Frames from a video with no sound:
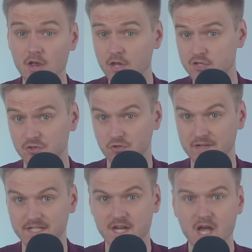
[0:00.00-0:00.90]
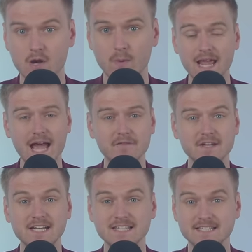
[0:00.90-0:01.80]
other stories, we have
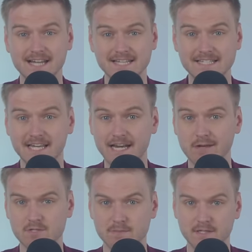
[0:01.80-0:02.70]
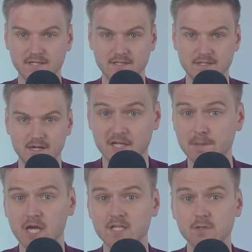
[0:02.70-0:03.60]
an exciting announcement. That's
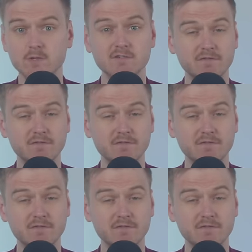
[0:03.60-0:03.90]
because it was